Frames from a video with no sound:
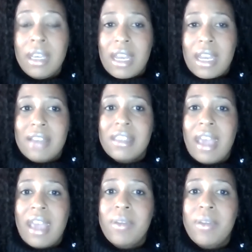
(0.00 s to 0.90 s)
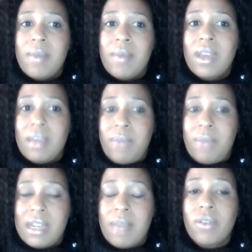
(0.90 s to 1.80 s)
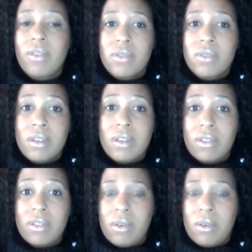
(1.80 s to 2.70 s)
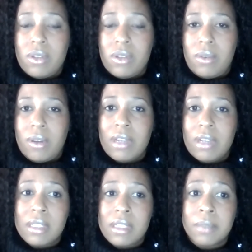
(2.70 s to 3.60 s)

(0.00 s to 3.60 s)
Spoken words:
And as the epidemic and pandemic grows, it's also going to increase.